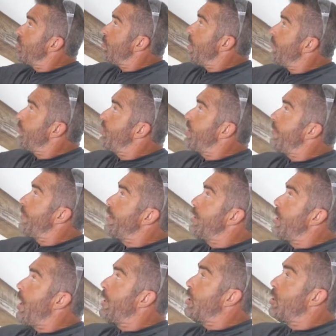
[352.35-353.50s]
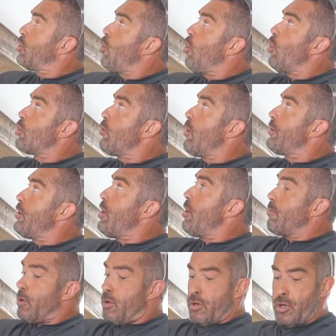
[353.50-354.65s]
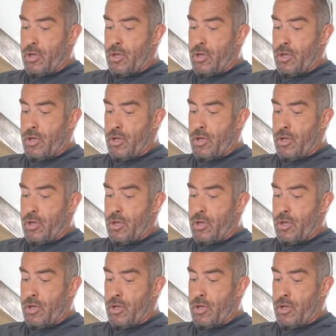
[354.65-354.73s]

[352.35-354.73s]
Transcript: we have 79 1/4 on the number.